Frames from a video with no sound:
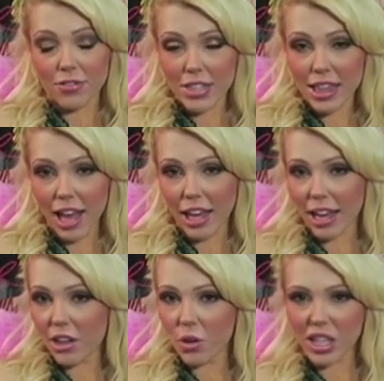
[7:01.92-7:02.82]
of did that.
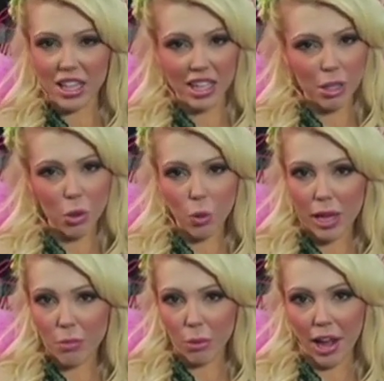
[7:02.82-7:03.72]
I don't eat any more
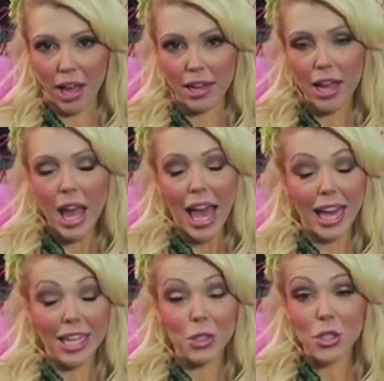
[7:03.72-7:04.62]
white bread,
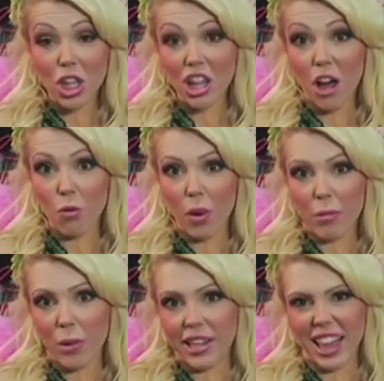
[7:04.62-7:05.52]
and I used to love
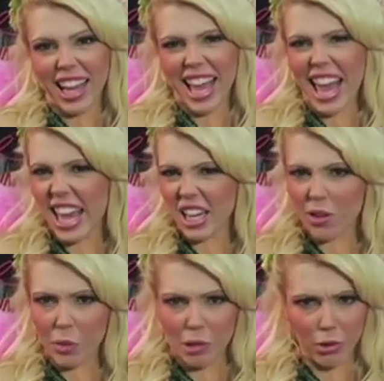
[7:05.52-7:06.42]
white bread. Like, I
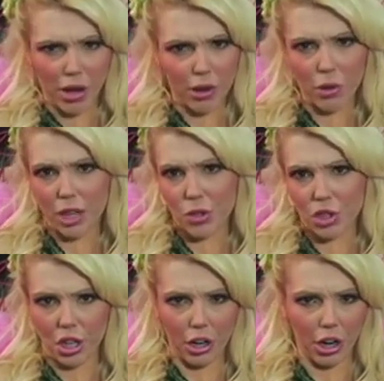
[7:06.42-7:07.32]
hated wheat bread when I
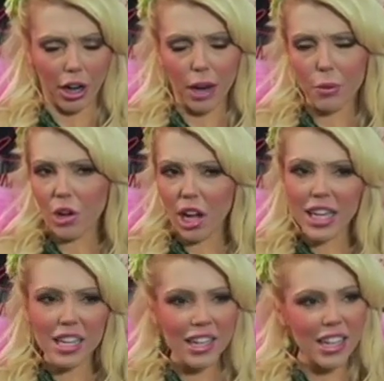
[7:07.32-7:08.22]
was younger. I would not
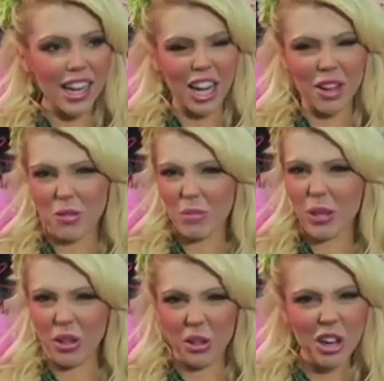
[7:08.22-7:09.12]
eat it, and I would
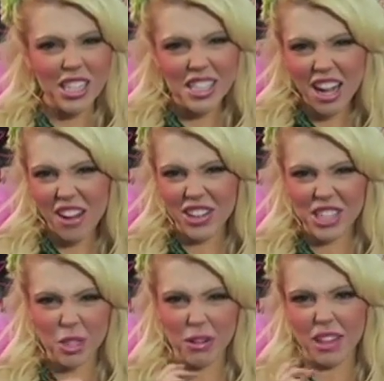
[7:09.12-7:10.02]
peel the crust off. I
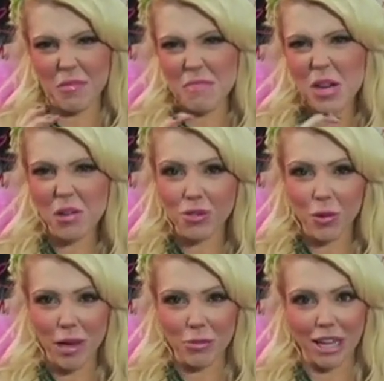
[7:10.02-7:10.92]
just wanted the middle of the
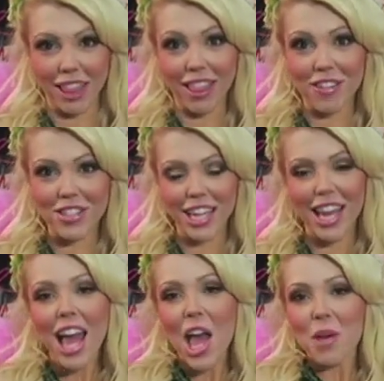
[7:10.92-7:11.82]
white bread. I loved it.
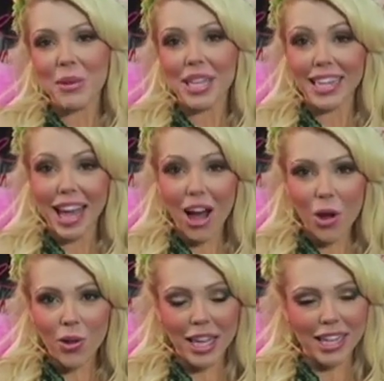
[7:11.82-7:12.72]
But
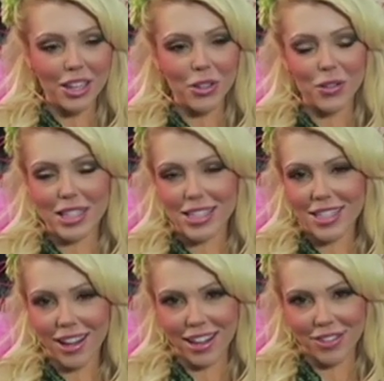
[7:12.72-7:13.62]
now, like, you know, that's
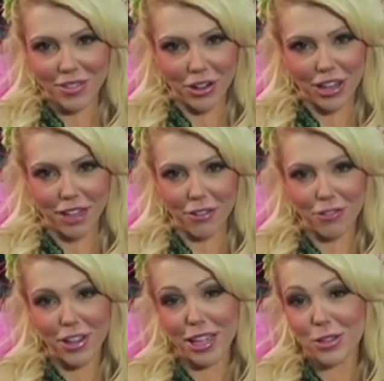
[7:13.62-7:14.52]
not very
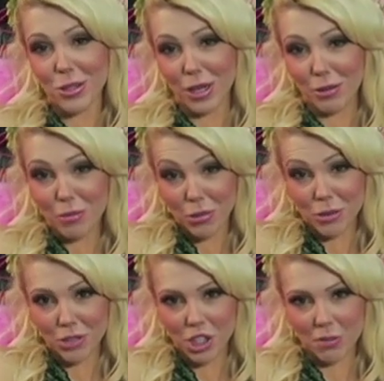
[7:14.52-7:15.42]
fulfilling. Those are
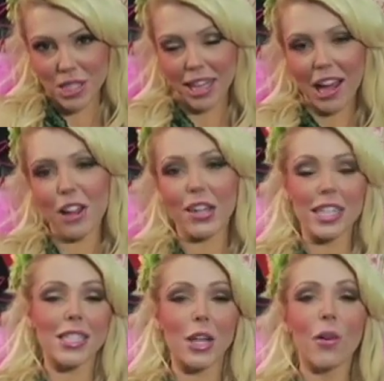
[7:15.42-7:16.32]
pretty much empty
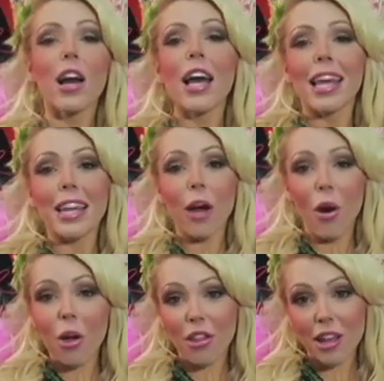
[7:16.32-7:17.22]
calories. So now
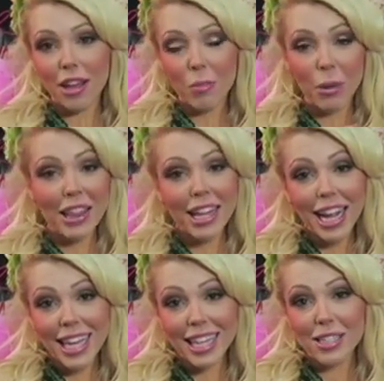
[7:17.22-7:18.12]
all the bread that
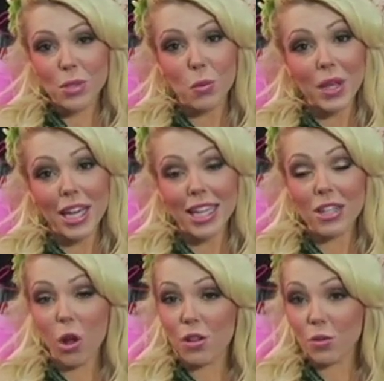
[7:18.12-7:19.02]
I eat is
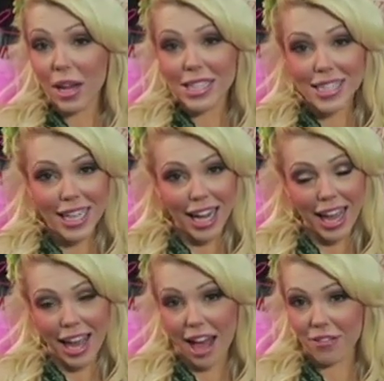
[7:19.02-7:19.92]
wheat. All the rice that I
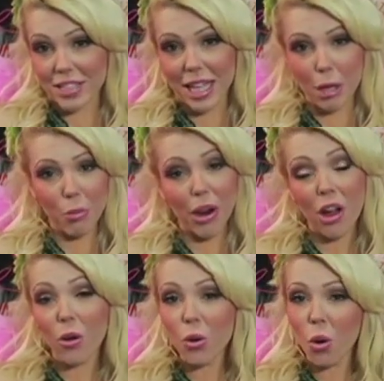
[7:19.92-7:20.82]
have is like
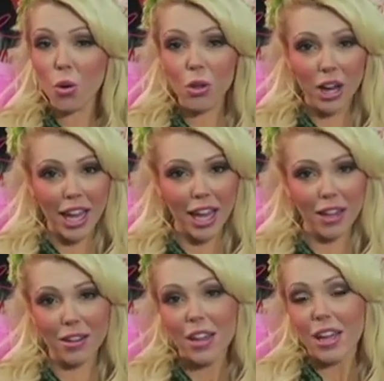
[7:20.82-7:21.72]
brown, whole
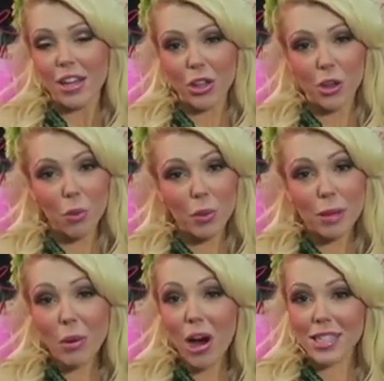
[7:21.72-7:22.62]
grain, you know,
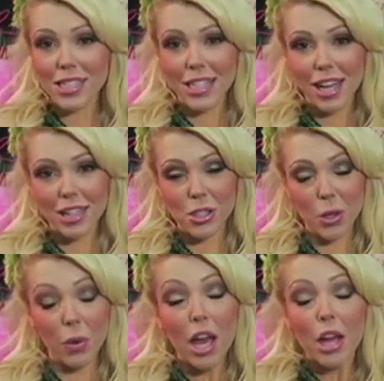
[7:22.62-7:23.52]
wheat pasta.
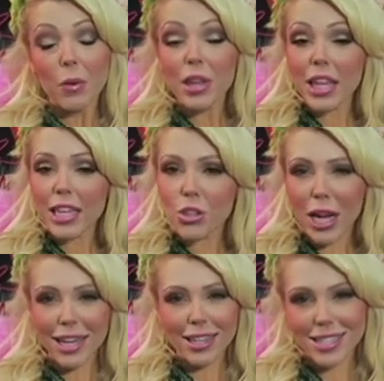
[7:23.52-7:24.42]
So really
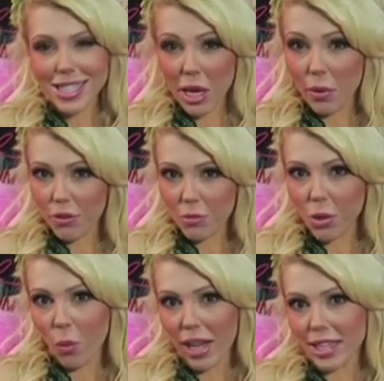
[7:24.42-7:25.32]
try to stay away from
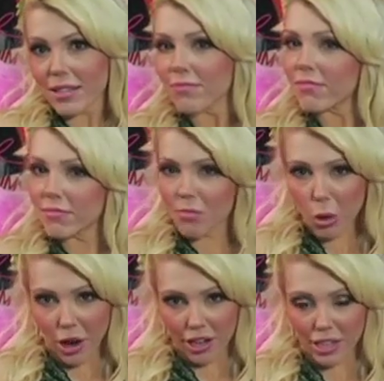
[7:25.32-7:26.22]
the white
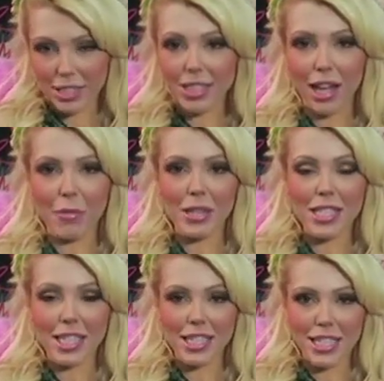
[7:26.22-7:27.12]
products.
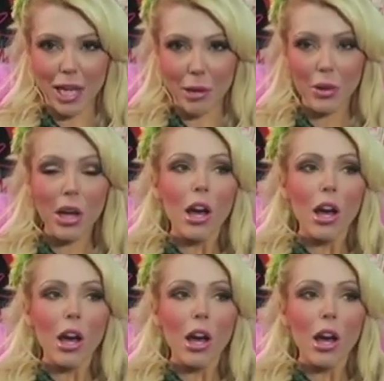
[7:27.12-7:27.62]
That's a good tip.